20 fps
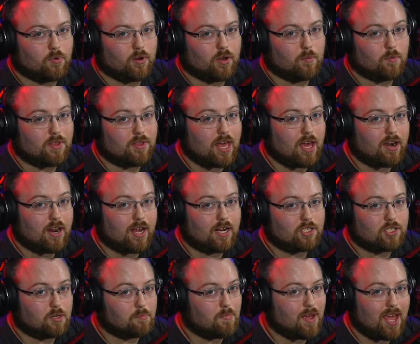point without
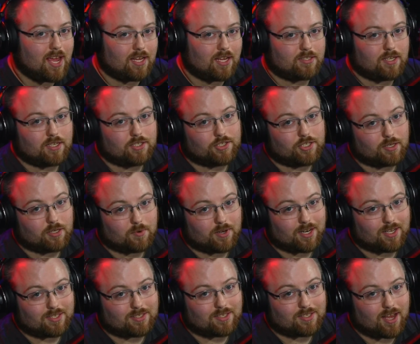actually paying attention to
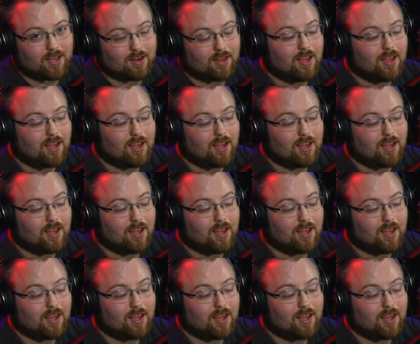what I said.